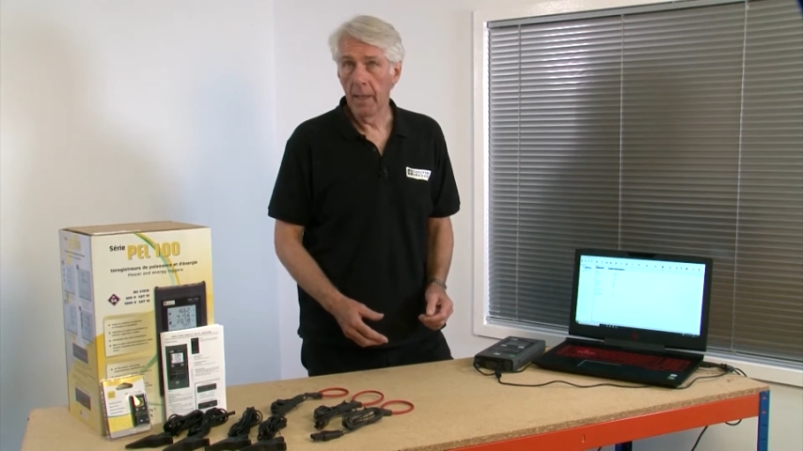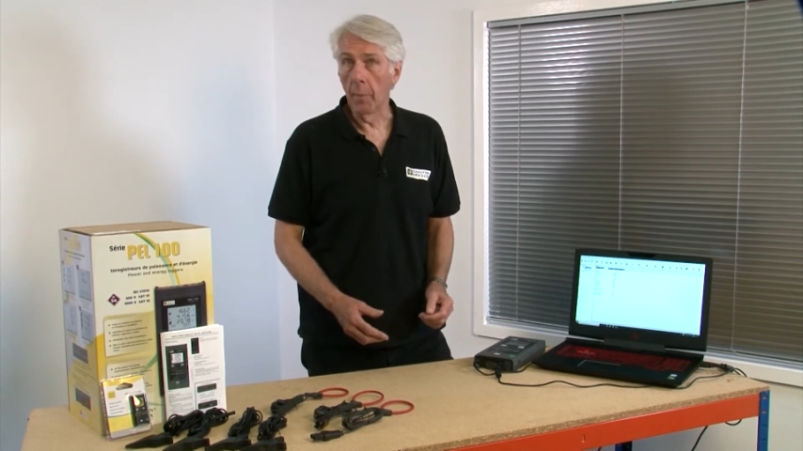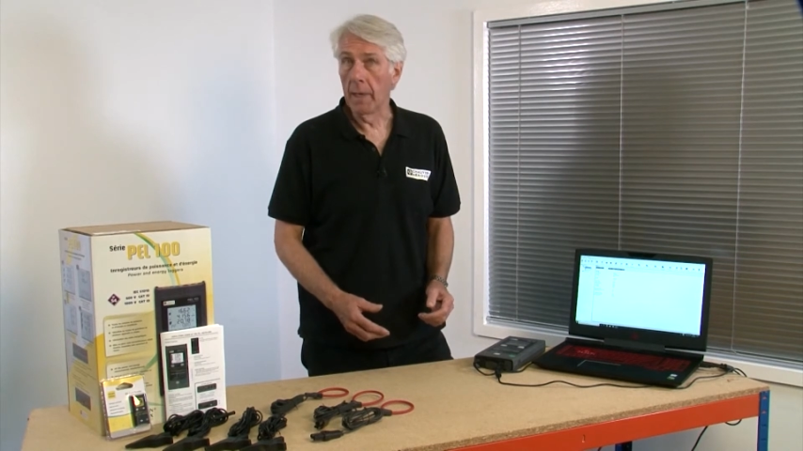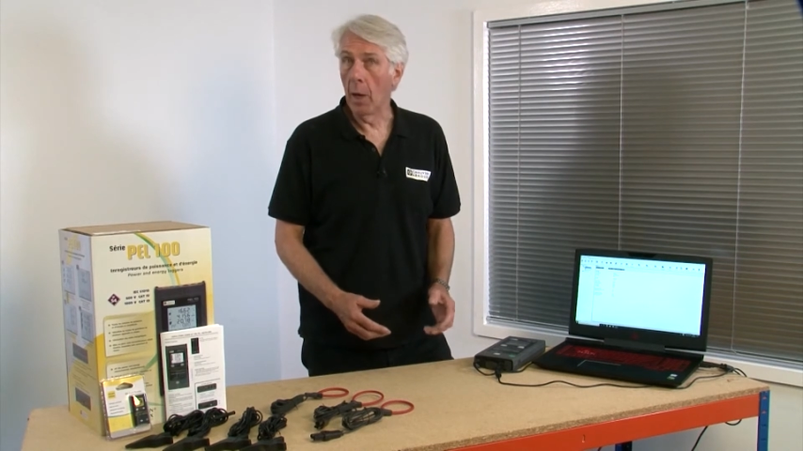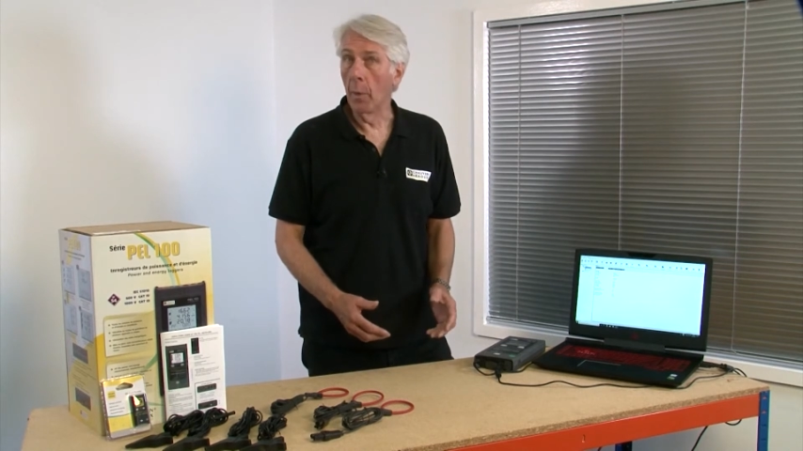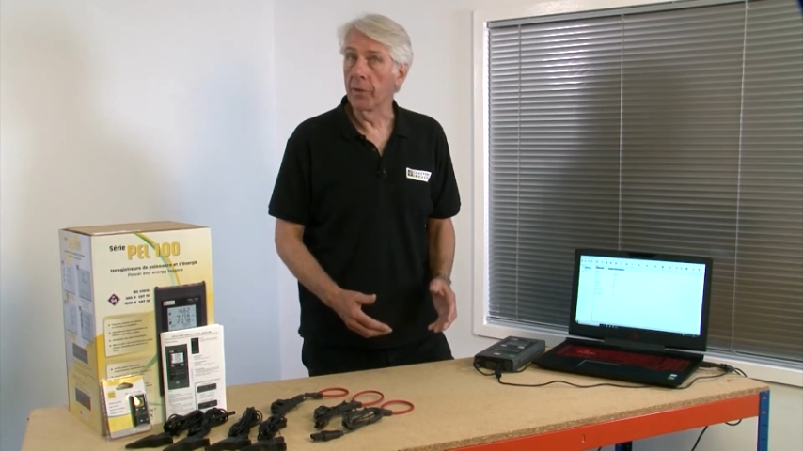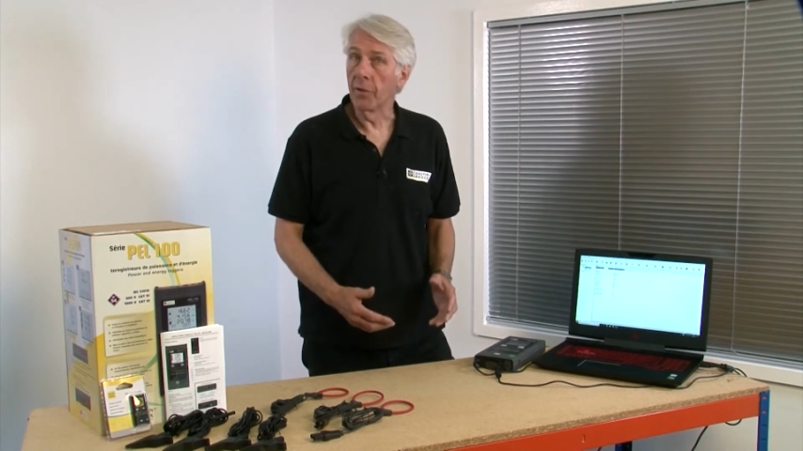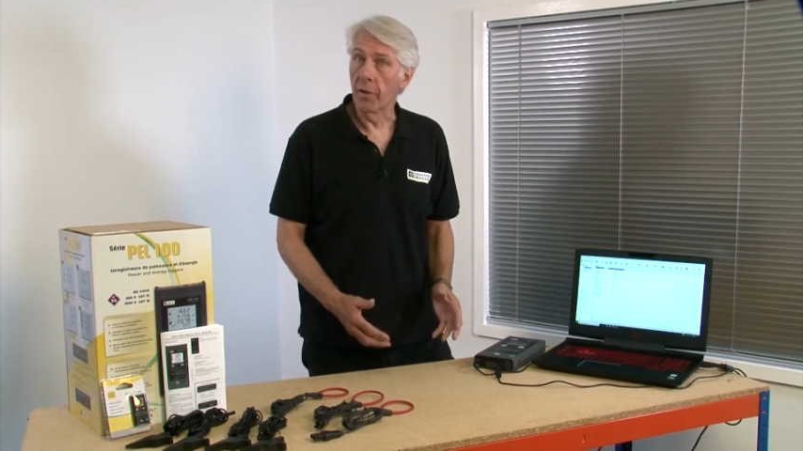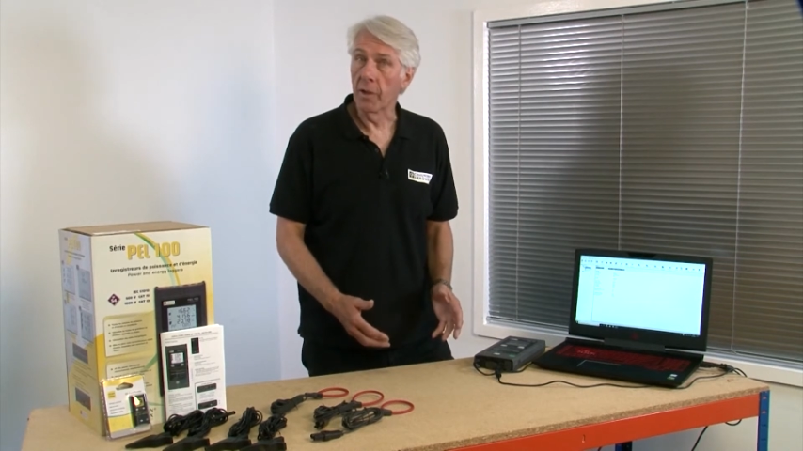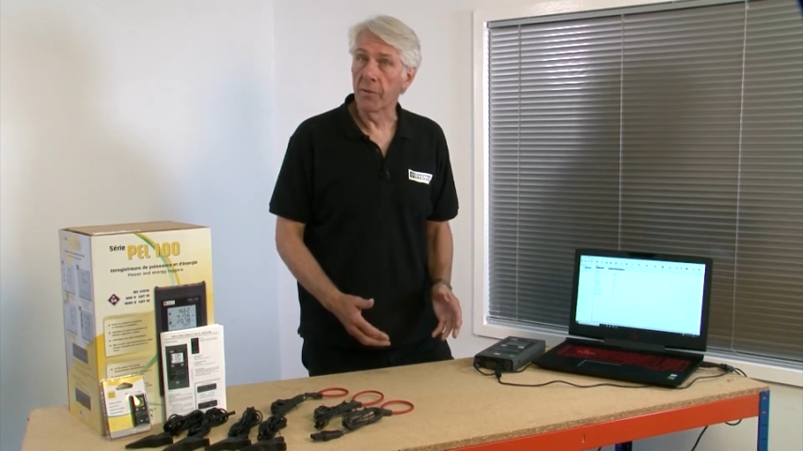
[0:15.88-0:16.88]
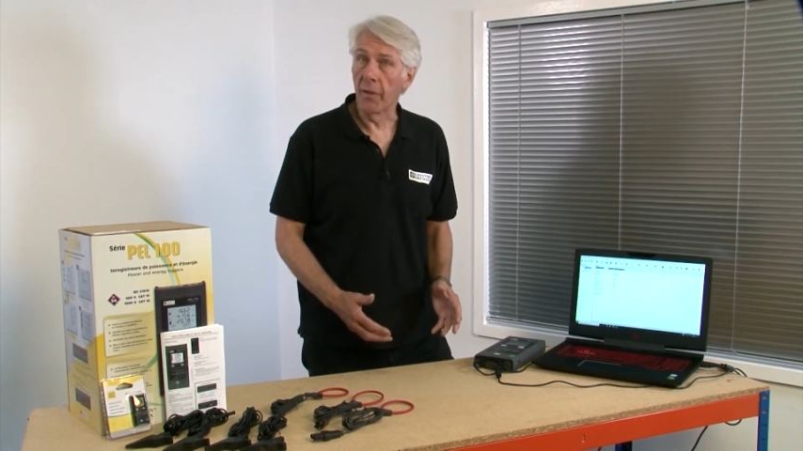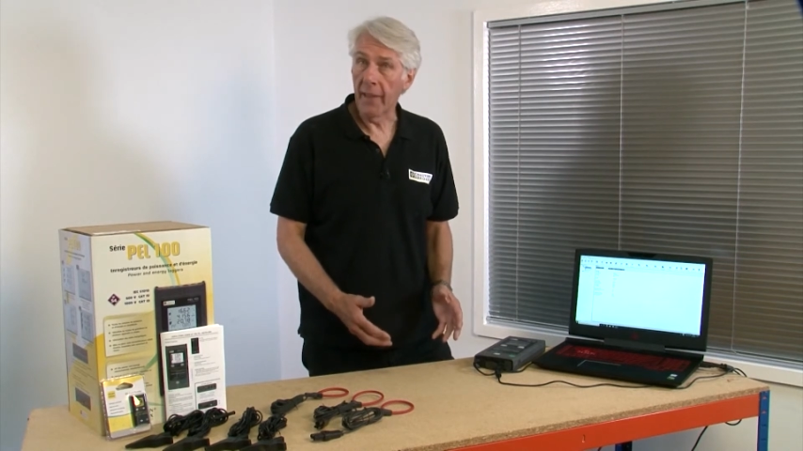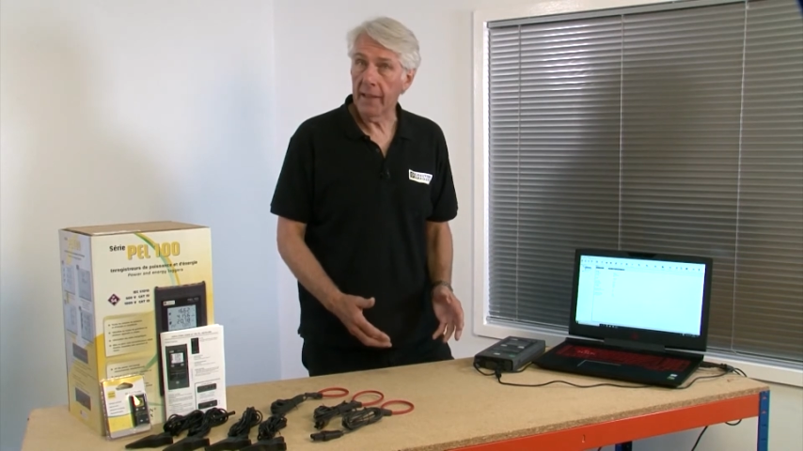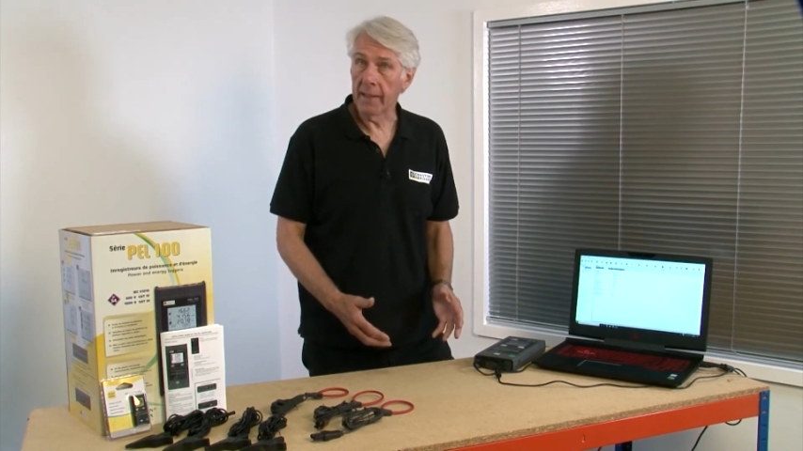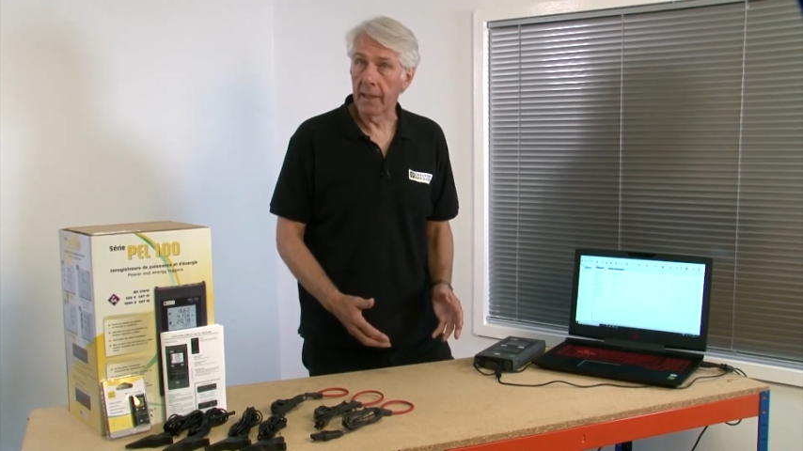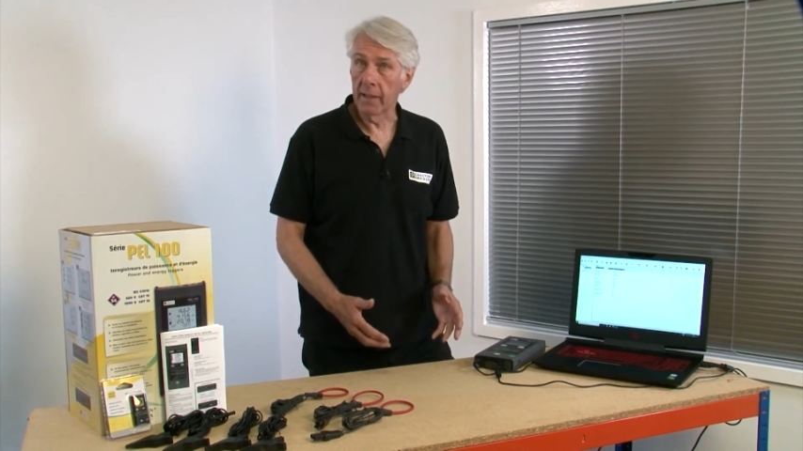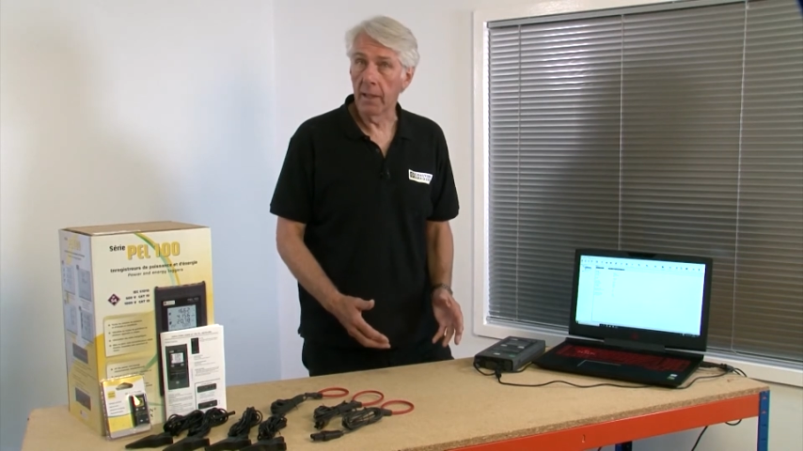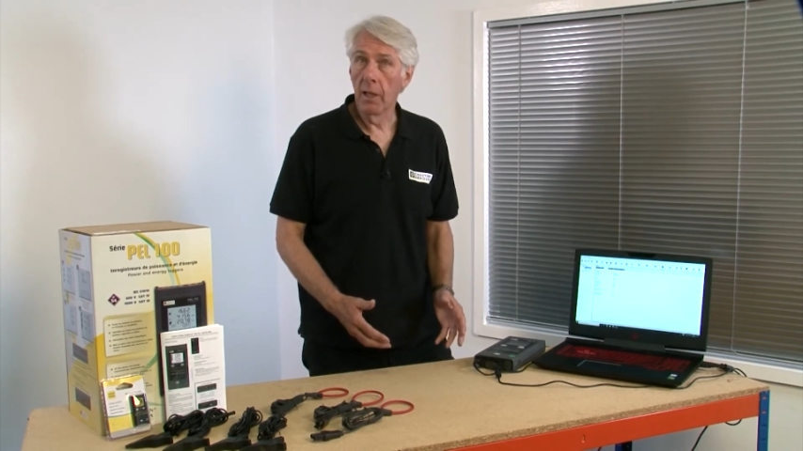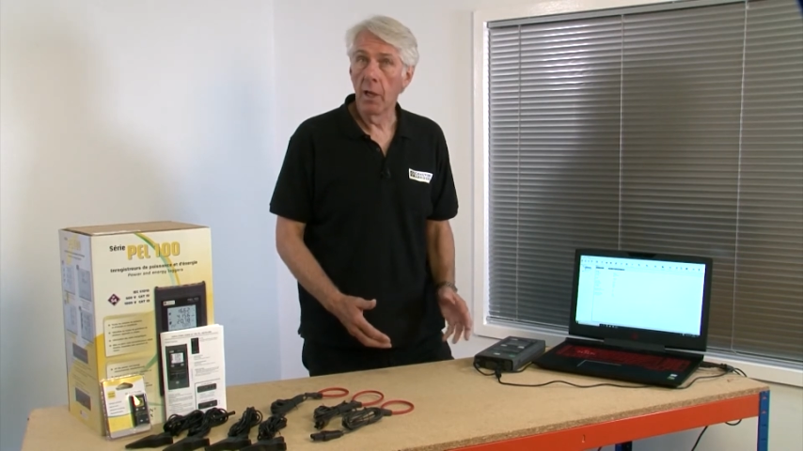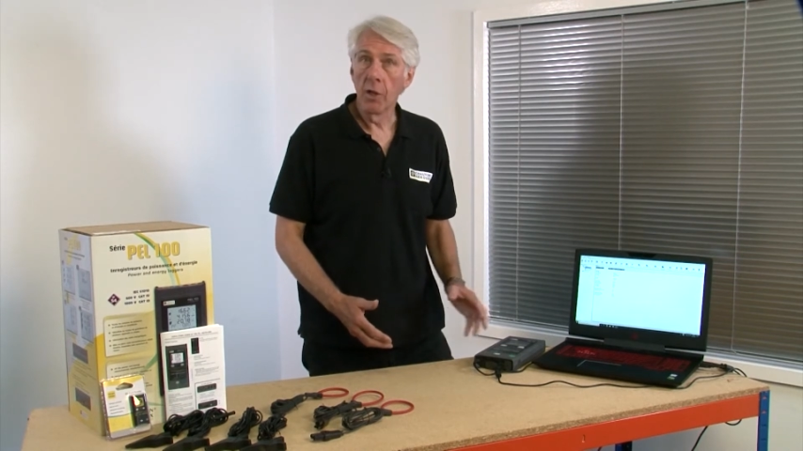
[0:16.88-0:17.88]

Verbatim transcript: And we now want to transfer that data